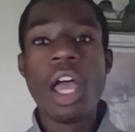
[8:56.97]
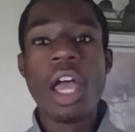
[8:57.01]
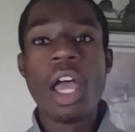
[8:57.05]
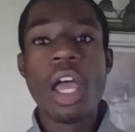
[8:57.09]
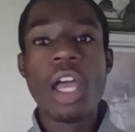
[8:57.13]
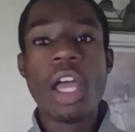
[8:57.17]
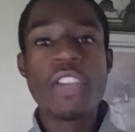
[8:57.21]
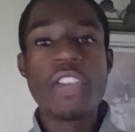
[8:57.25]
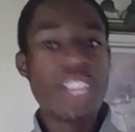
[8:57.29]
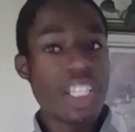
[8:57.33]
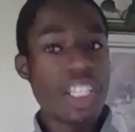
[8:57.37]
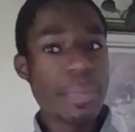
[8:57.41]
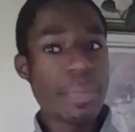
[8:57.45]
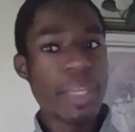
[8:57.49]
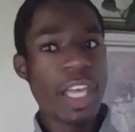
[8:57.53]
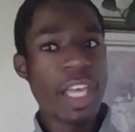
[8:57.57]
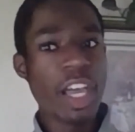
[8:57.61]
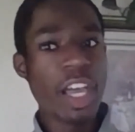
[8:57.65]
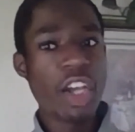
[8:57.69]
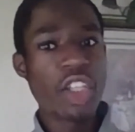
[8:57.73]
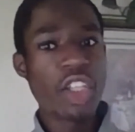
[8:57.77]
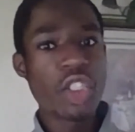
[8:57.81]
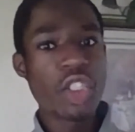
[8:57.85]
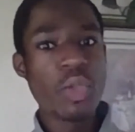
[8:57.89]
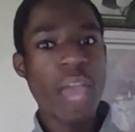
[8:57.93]
Just
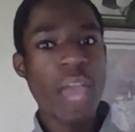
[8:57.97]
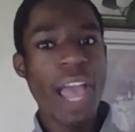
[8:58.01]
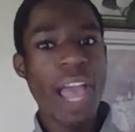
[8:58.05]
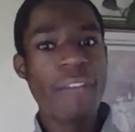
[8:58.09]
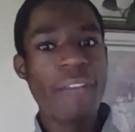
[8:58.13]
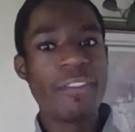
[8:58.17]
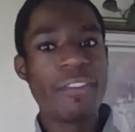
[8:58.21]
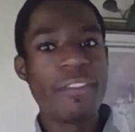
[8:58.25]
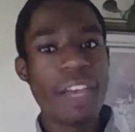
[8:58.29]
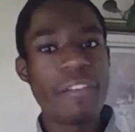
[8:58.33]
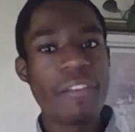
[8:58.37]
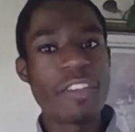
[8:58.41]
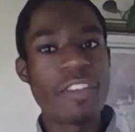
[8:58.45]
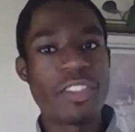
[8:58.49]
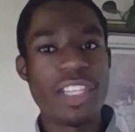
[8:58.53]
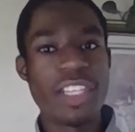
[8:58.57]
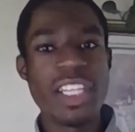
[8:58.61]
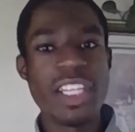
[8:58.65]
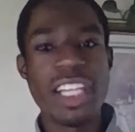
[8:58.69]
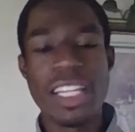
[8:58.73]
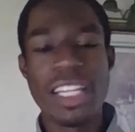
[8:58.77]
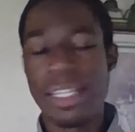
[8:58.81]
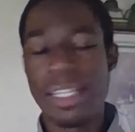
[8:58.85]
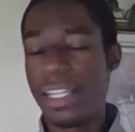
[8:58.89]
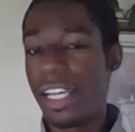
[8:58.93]
because you have never seen
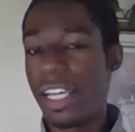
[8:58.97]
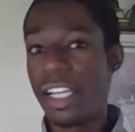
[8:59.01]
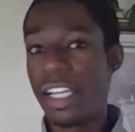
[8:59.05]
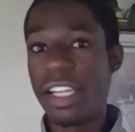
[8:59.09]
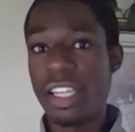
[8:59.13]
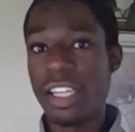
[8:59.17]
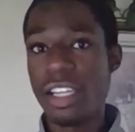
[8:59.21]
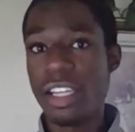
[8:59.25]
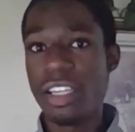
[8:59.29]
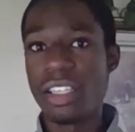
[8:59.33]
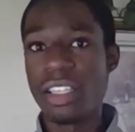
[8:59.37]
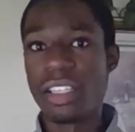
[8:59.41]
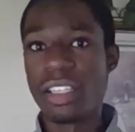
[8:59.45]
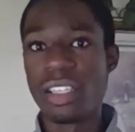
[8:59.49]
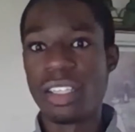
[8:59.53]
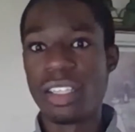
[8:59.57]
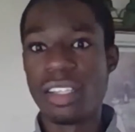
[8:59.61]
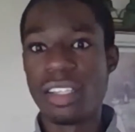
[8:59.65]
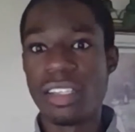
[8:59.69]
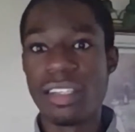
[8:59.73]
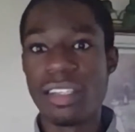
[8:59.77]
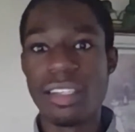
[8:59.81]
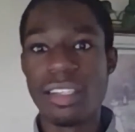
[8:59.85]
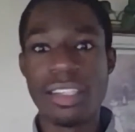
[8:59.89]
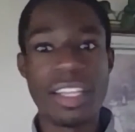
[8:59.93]
it done
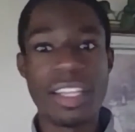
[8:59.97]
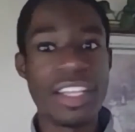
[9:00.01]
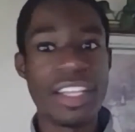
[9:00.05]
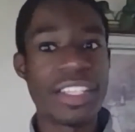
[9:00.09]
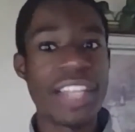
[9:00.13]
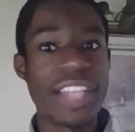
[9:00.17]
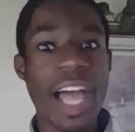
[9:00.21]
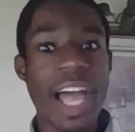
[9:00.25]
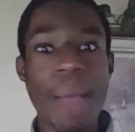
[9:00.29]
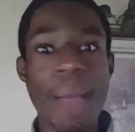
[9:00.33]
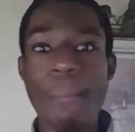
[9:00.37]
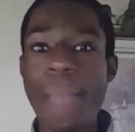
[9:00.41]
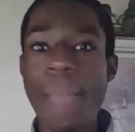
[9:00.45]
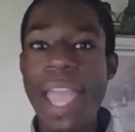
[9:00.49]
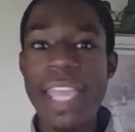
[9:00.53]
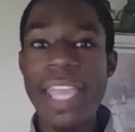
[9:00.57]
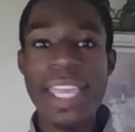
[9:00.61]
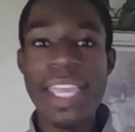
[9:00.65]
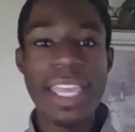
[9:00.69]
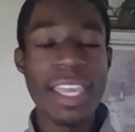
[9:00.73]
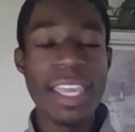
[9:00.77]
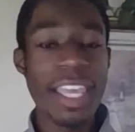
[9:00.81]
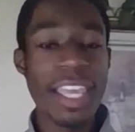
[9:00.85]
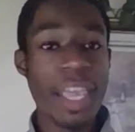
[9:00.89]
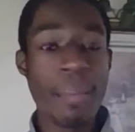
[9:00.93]
does not make
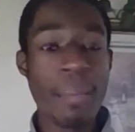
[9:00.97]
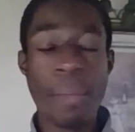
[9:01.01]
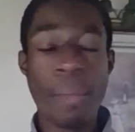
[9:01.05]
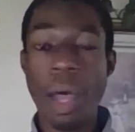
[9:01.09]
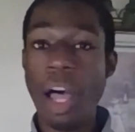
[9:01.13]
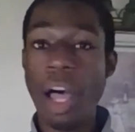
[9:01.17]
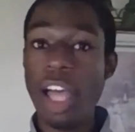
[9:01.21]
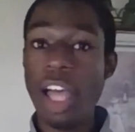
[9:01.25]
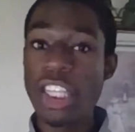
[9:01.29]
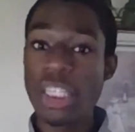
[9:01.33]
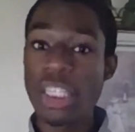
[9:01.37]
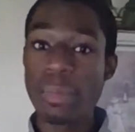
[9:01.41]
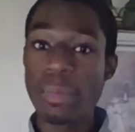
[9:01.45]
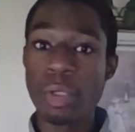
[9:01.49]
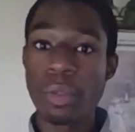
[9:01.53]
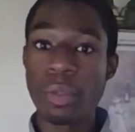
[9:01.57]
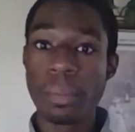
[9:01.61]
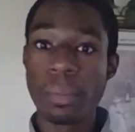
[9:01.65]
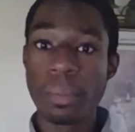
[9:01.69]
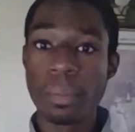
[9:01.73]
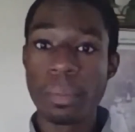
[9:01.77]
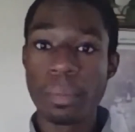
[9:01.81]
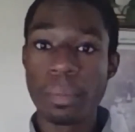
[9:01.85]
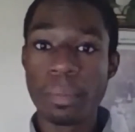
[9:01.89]
it impossible.